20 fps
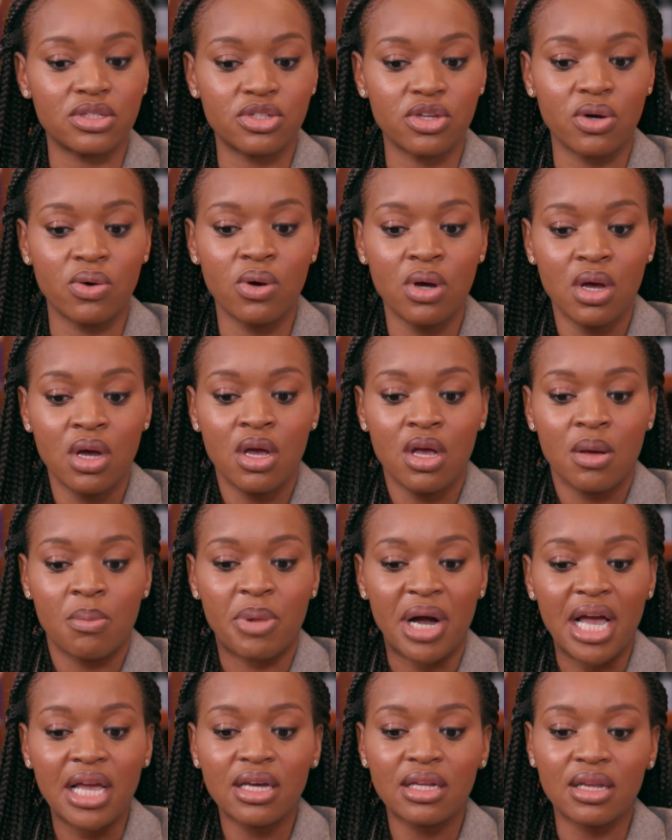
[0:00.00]
So
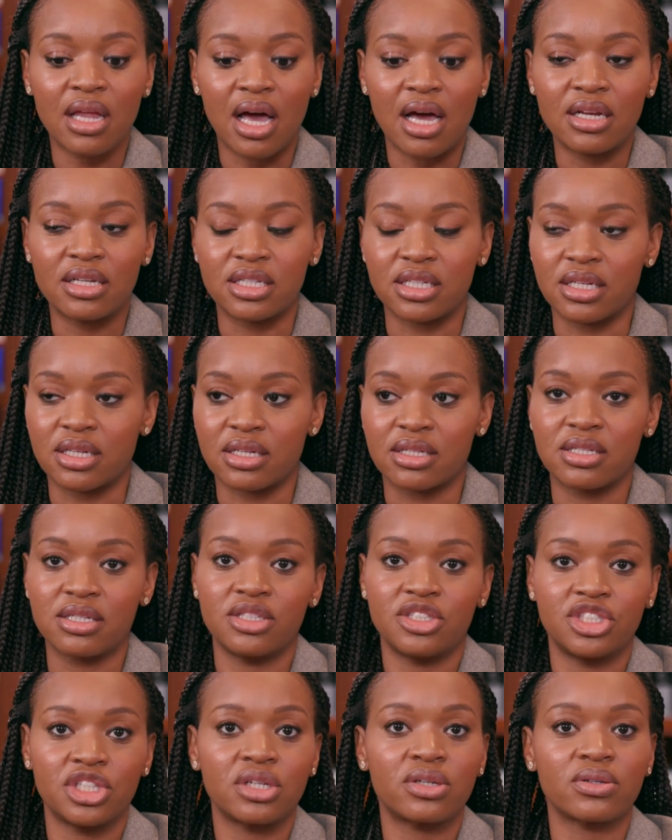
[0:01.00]

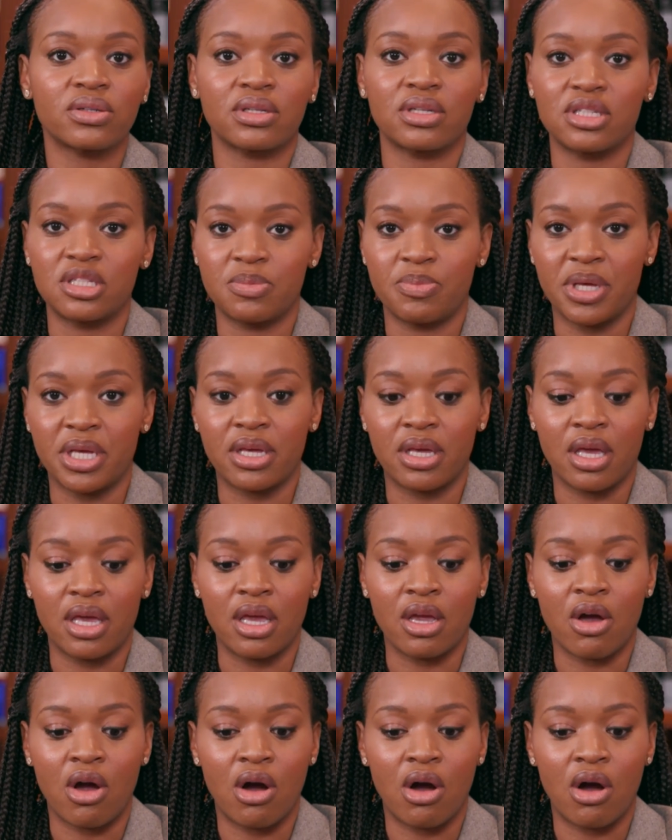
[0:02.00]
biologics, generally speaking,